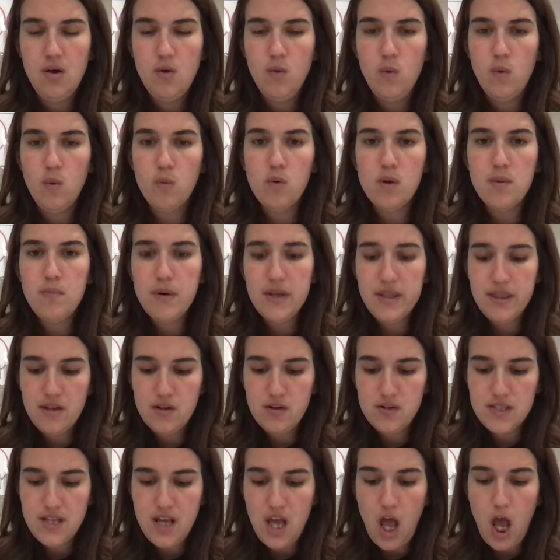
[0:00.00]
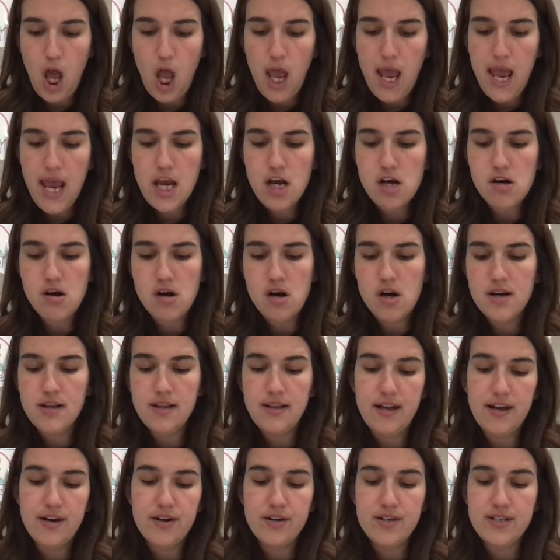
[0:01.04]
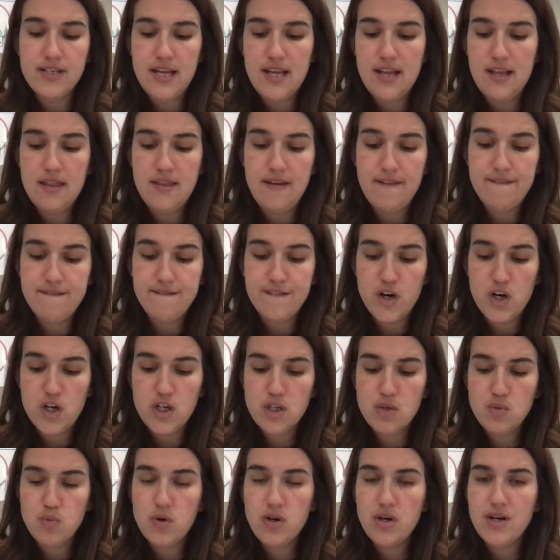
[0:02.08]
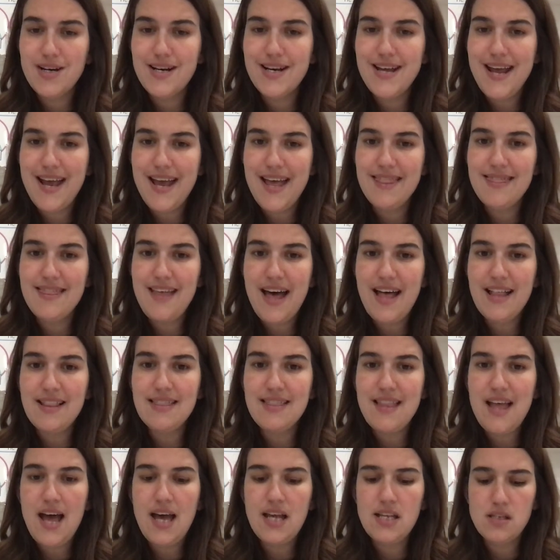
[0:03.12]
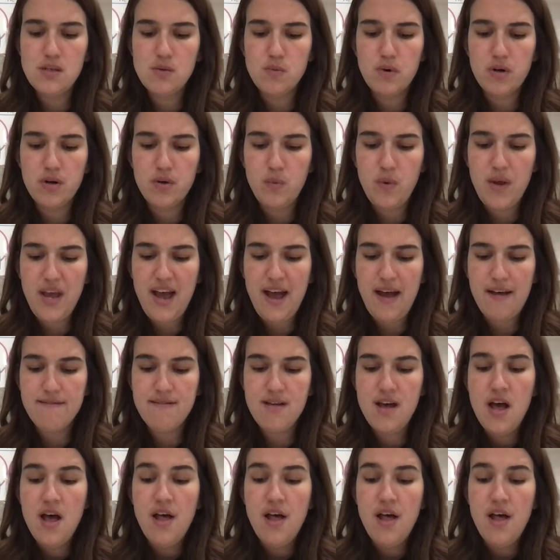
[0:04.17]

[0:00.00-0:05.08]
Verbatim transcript: When we put those AR letters in the first word and that last word, we have